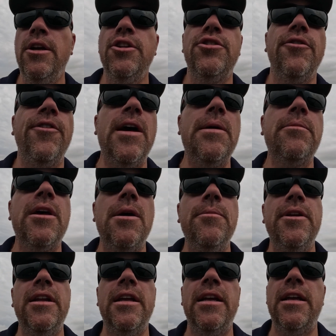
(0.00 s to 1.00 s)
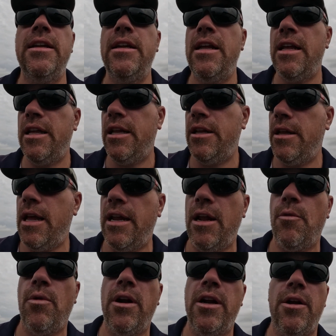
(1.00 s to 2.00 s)
So if I'm coming in and I
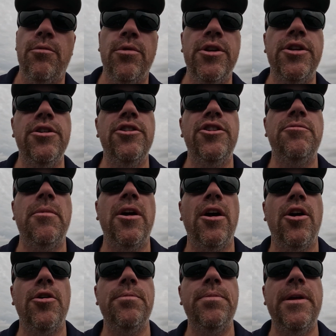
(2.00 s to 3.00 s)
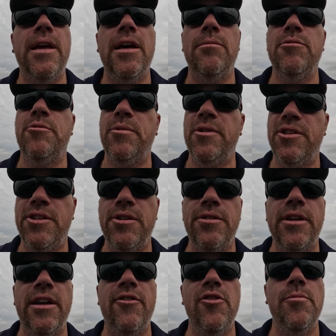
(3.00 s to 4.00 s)
want to reduce my RPMs but still
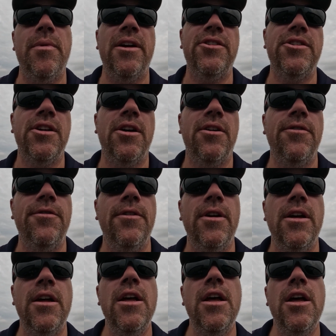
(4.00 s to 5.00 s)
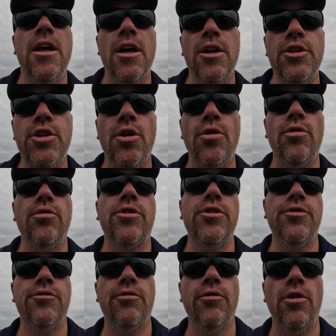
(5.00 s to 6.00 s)
giving myself total
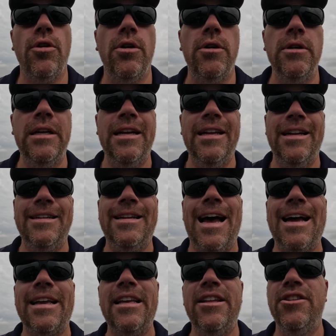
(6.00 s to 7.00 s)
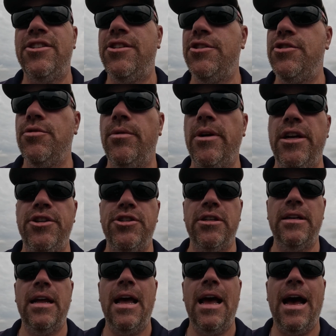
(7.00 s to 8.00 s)
control in a docking
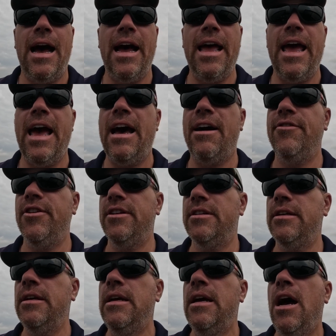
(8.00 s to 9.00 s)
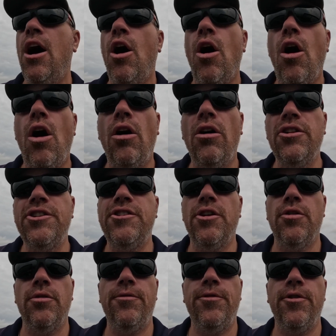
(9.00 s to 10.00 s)
situation, I have it.
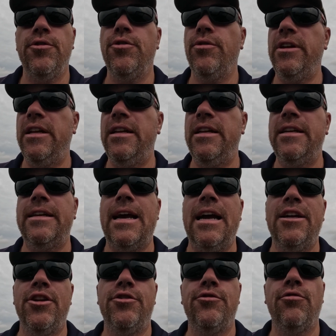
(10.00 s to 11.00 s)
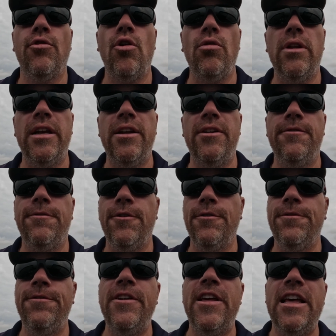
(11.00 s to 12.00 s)
Also, if you're doing any kind of trolling for
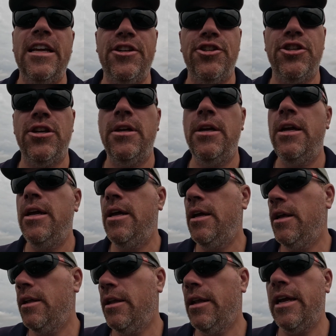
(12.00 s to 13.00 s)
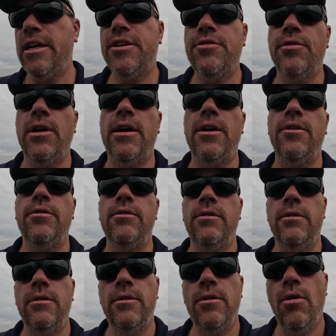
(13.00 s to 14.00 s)
fish, lake trout
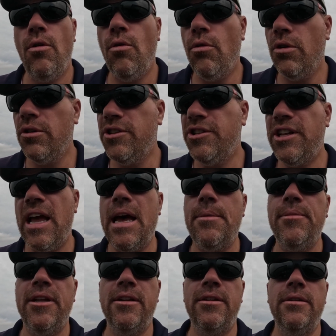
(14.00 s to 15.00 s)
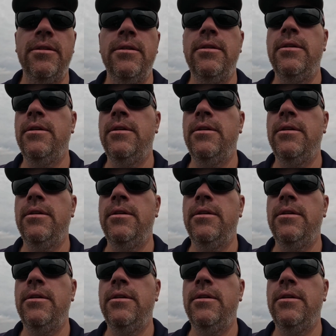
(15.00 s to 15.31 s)
or salmon,